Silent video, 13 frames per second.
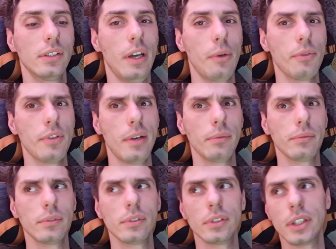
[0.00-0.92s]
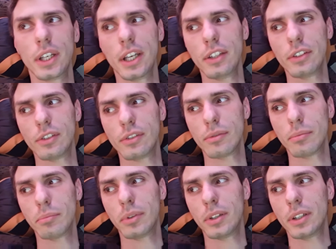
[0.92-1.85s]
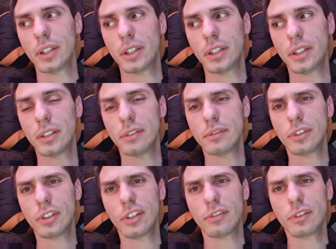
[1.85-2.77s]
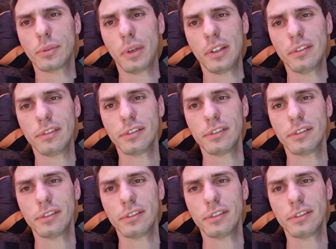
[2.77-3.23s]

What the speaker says: I was out the gate just after 12.